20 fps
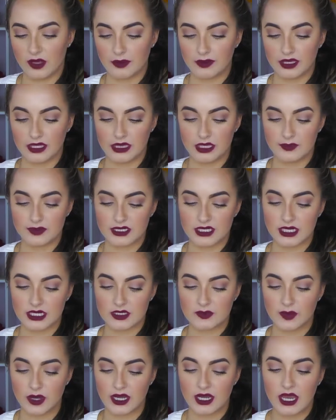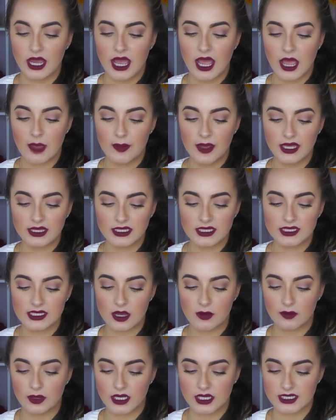Maybelline lipsticks, but I picked this
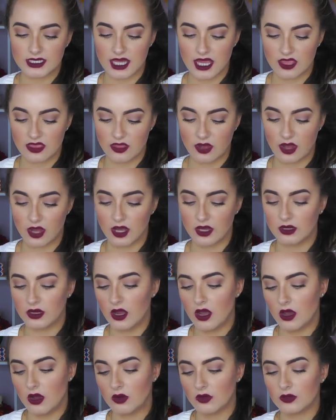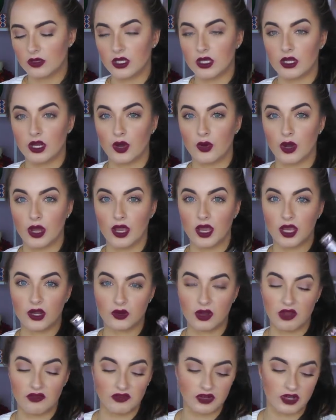up because I thought, oh, you know what, I
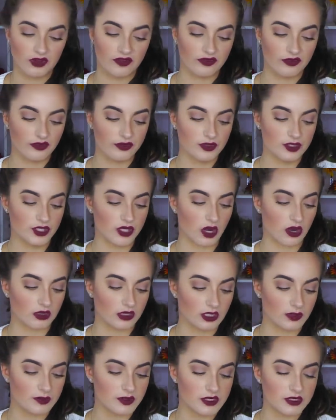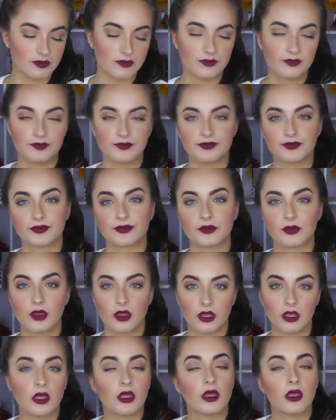don't have enough dark lips.
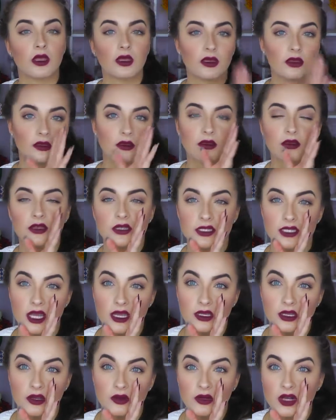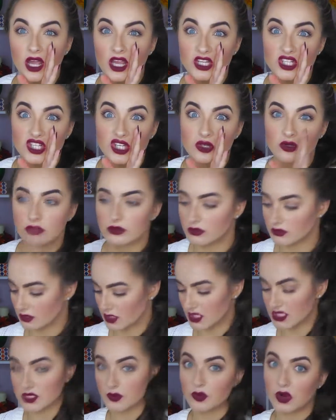Side note, I do.
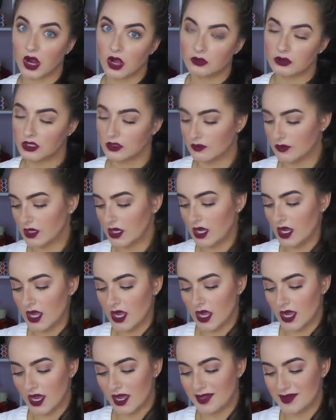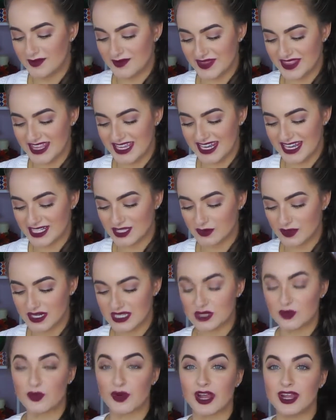It's a problem. The next one
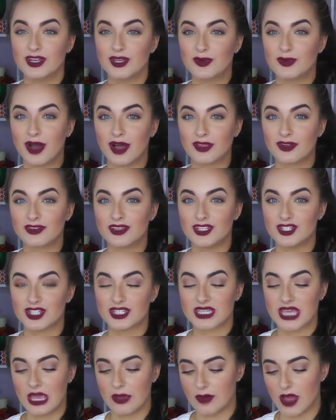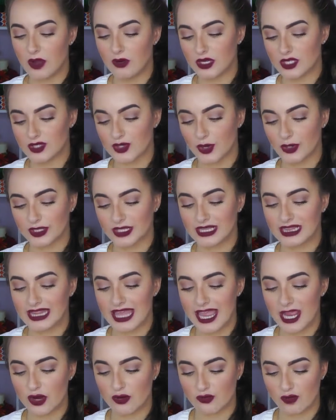is a brand new color that just came out. It's called
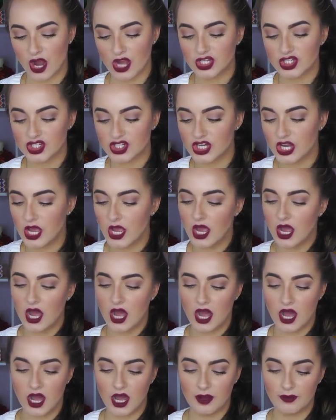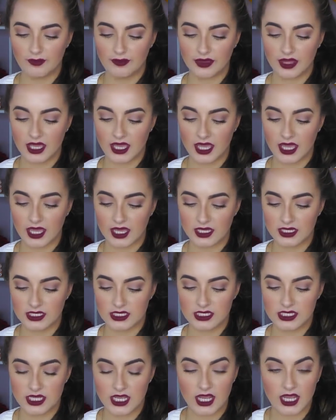Clay Crush,
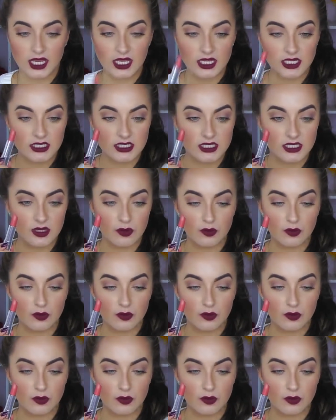and it is